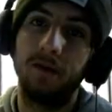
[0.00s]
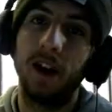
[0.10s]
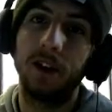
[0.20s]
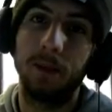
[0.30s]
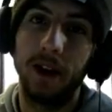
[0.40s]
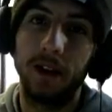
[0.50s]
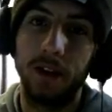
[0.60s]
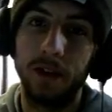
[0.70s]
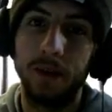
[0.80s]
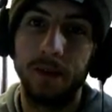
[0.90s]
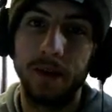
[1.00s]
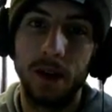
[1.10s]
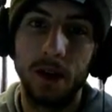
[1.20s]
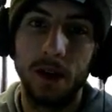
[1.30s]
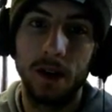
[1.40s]
Fast basses,
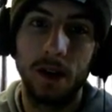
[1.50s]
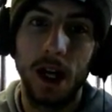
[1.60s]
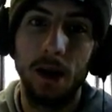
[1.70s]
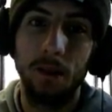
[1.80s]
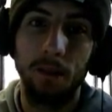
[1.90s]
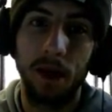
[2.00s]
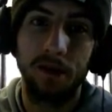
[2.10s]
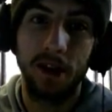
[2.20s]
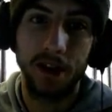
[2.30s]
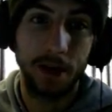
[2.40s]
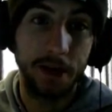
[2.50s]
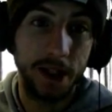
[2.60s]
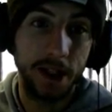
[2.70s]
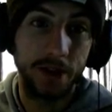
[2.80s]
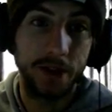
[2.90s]
and by fast I
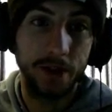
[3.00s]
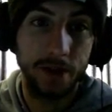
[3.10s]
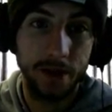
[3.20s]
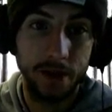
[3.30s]
mean this.